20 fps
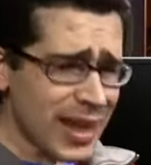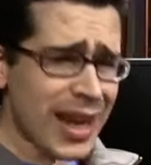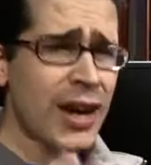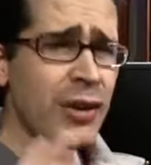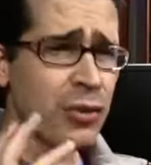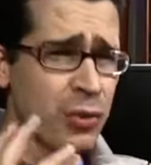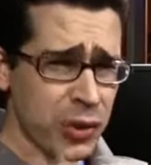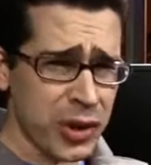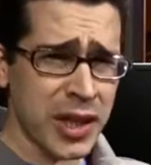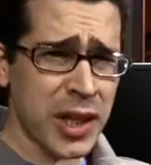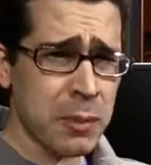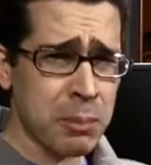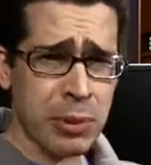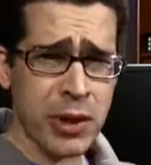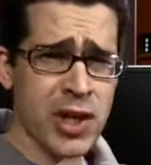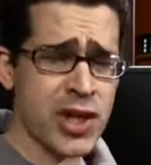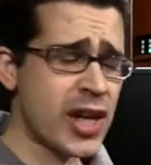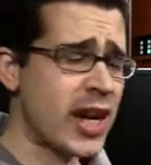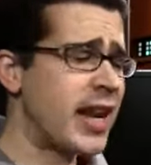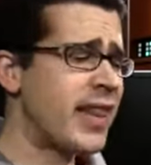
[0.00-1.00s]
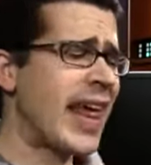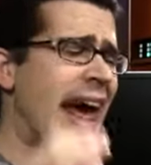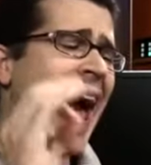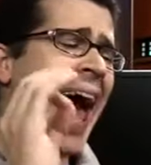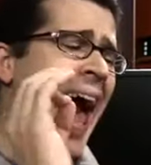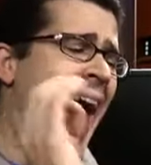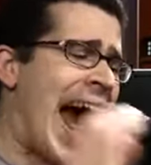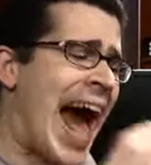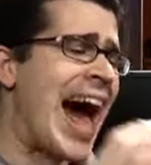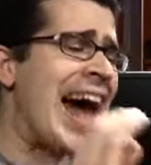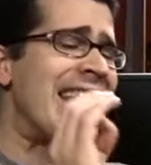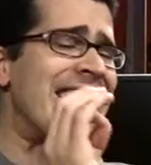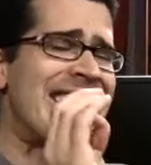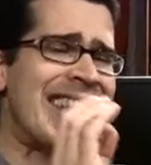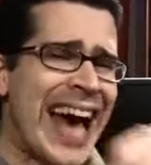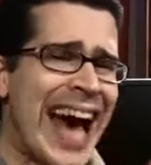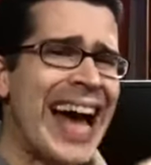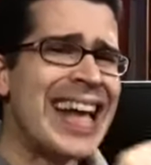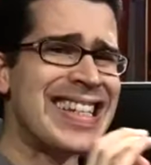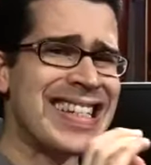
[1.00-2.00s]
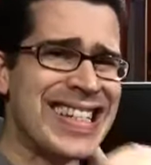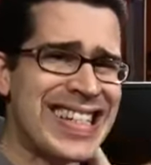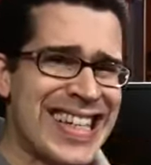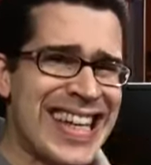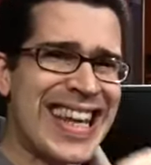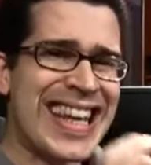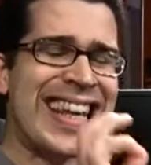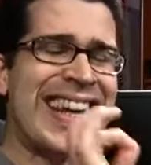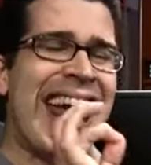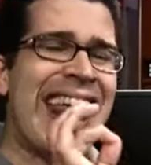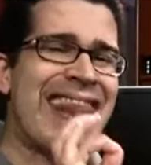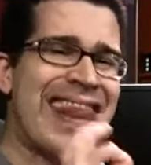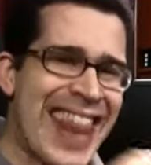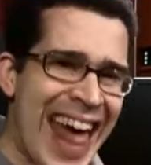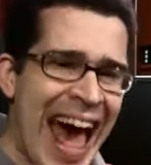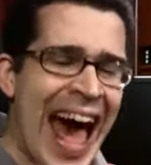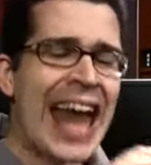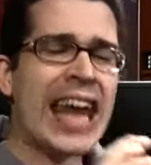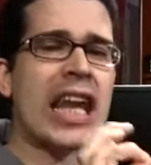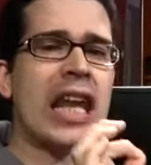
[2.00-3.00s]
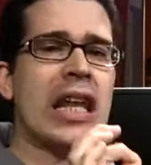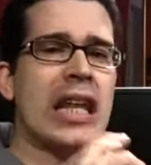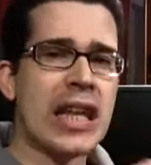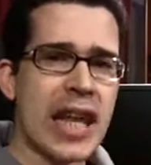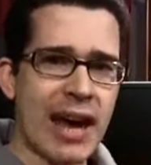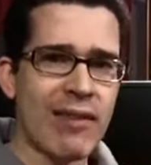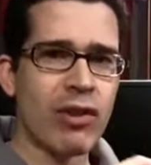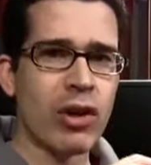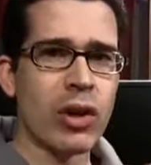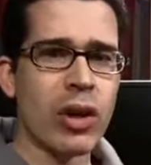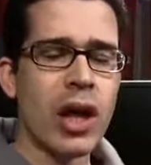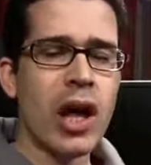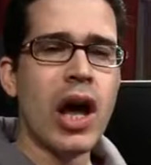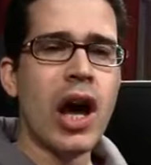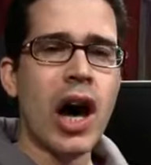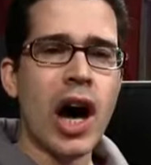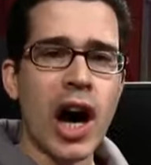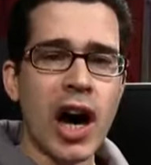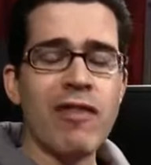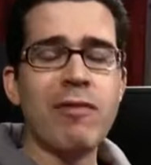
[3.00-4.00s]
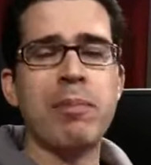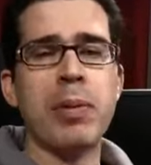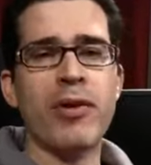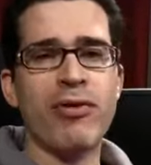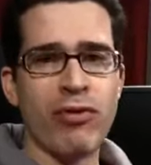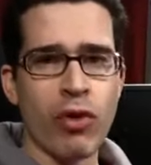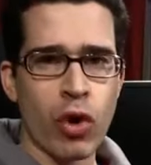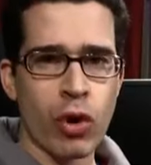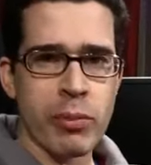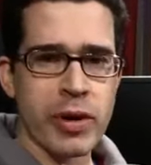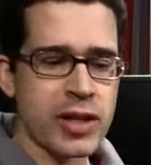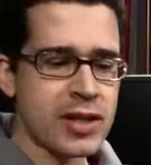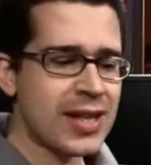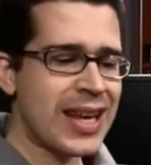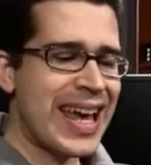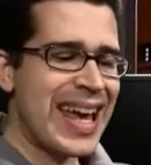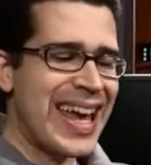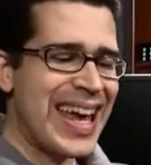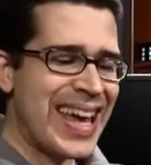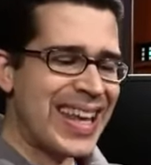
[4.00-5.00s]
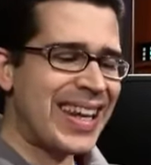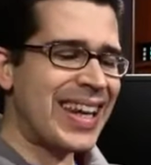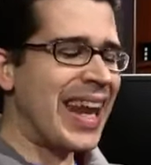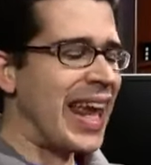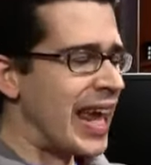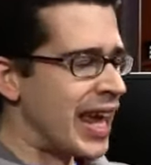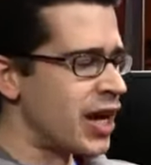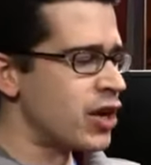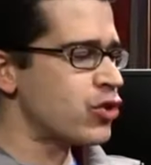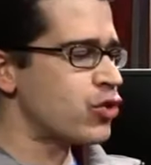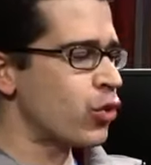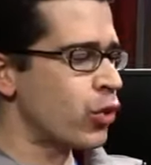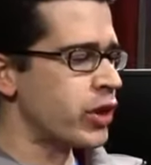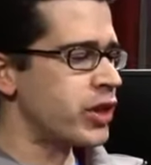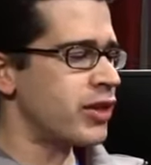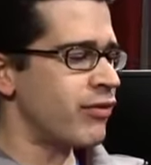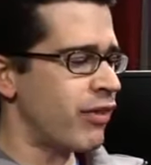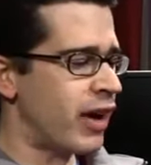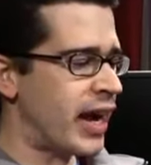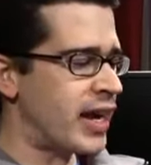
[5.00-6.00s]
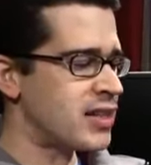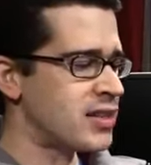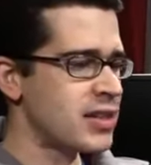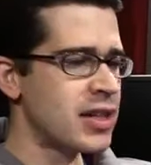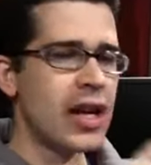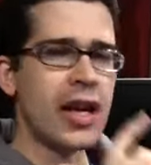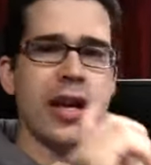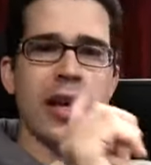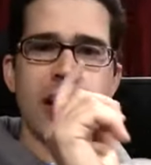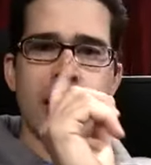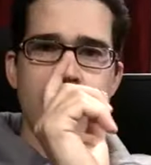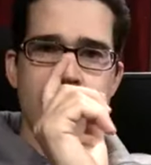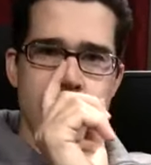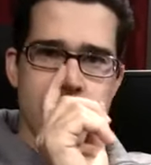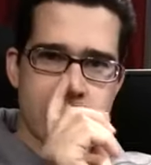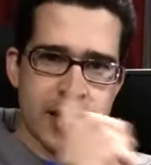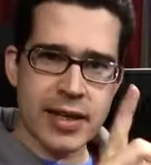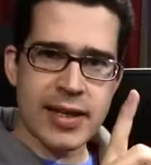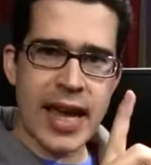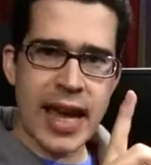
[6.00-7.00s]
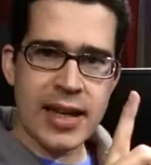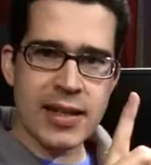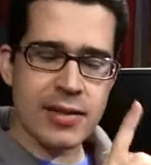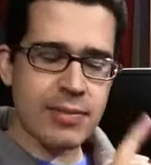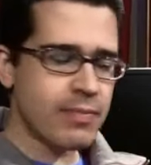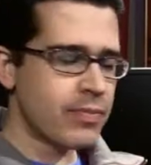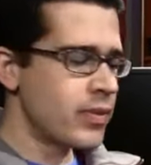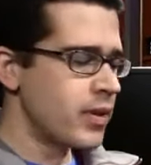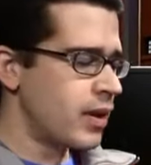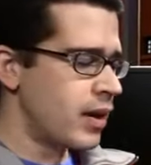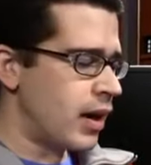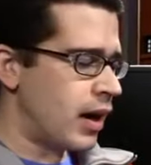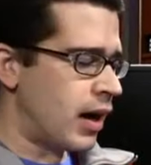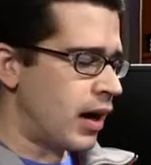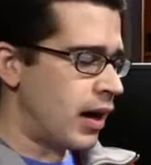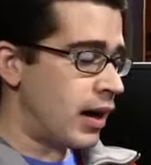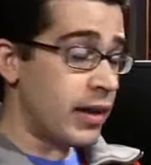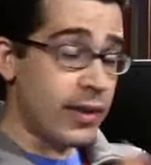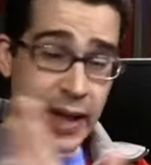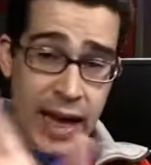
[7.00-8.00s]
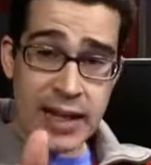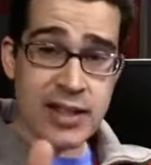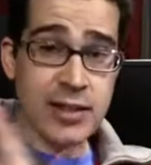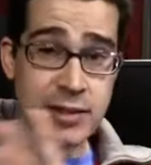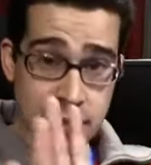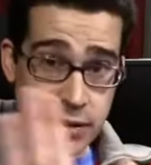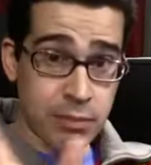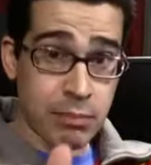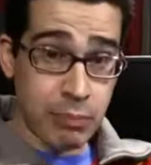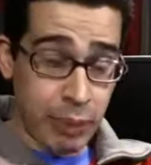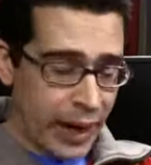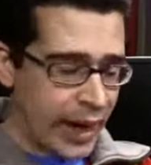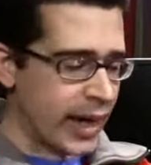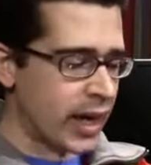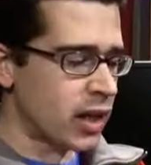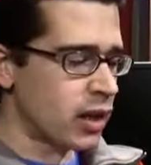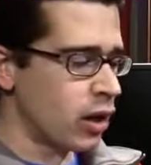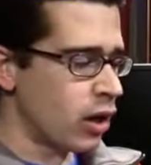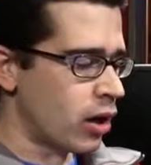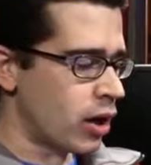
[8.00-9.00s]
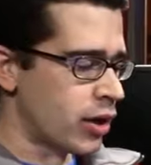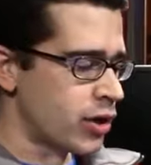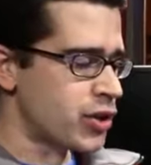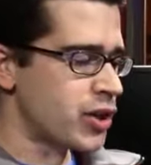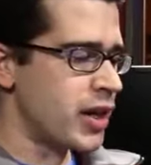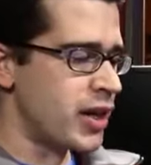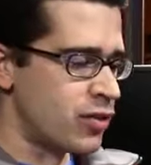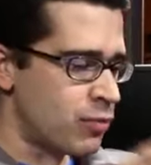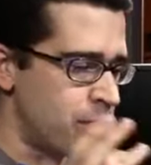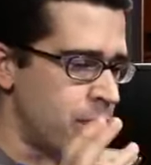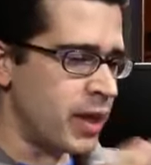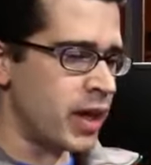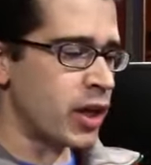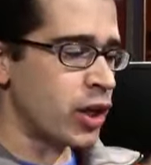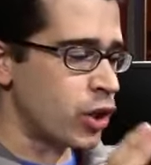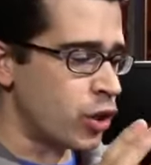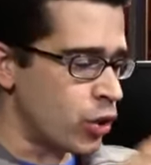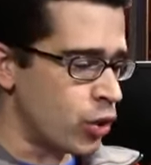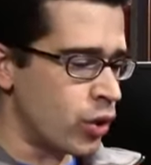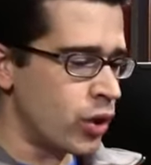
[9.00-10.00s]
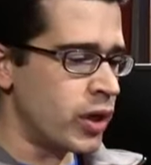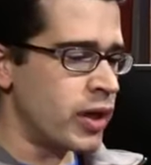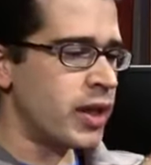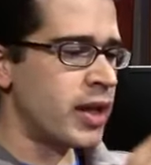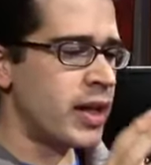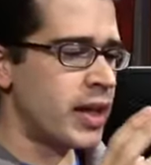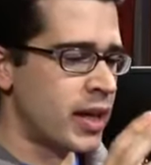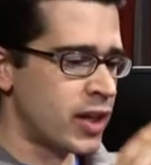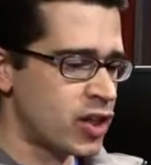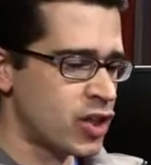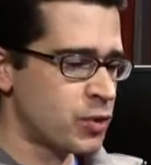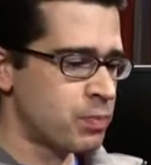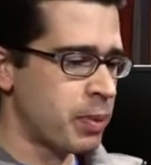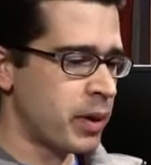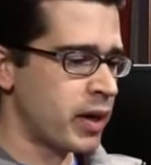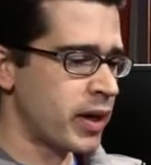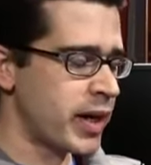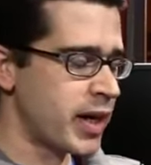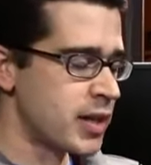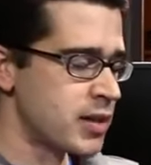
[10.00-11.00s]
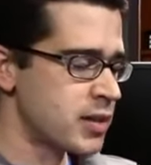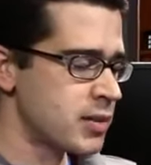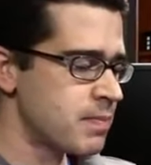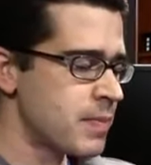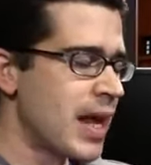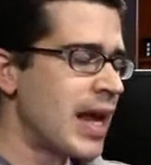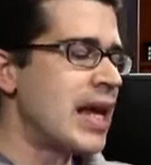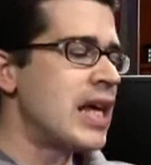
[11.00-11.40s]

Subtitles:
I really appreciated that. Had not seen that level of performance in an Android device to date. And that's by and large. It's been a good experience.